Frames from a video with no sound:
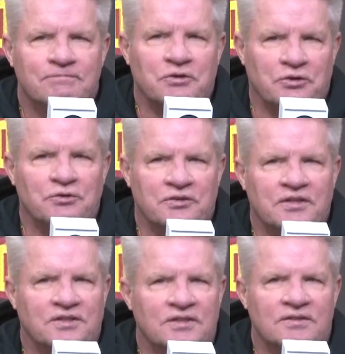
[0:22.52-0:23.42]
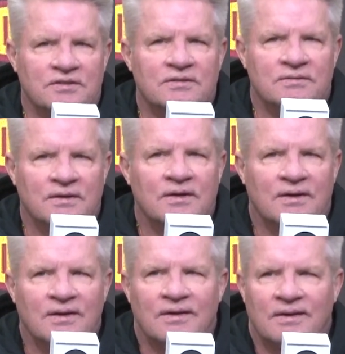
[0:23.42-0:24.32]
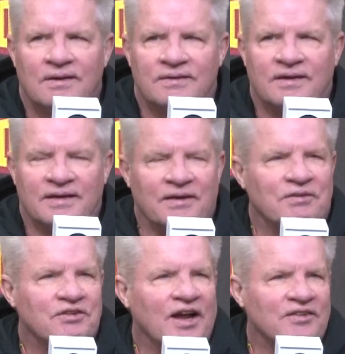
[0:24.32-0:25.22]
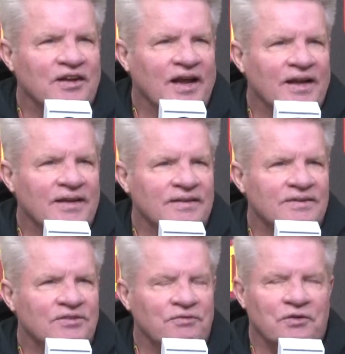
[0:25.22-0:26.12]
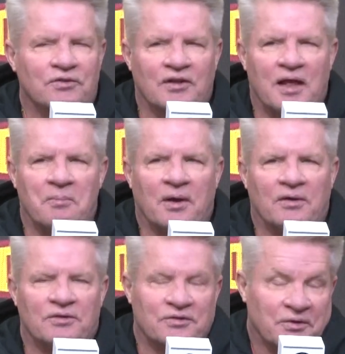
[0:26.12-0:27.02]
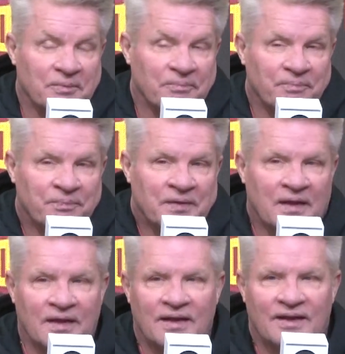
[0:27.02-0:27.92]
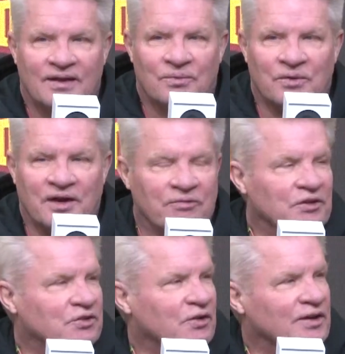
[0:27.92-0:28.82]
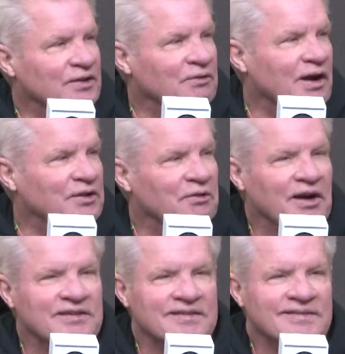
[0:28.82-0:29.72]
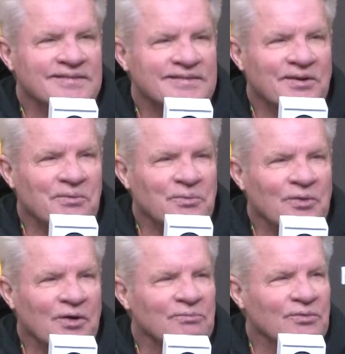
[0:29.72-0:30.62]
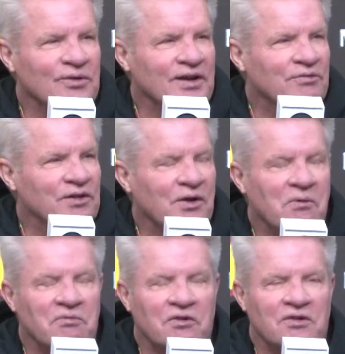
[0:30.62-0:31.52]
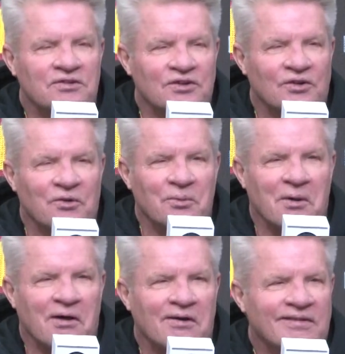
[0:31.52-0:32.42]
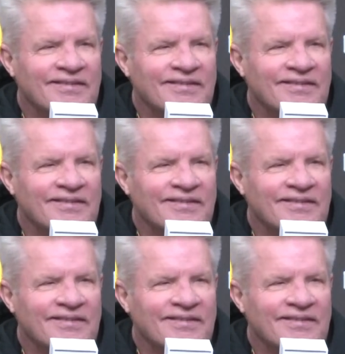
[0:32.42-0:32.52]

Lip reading: good news is she's going to give it a shot today, and she feels a lot better. So we're definitely trending in the right direction. So we're definitely hopeful she'll go tomorrow.